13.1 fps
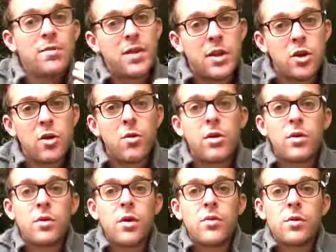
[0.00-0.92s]
then you
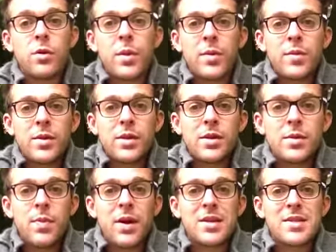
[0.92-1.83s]
and your p
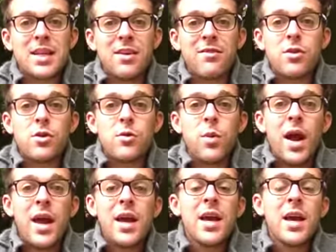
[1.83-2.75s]
person giving you
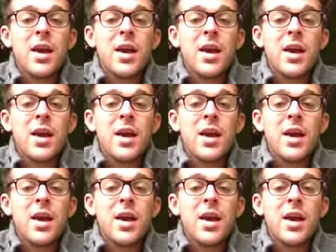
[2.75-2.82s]
away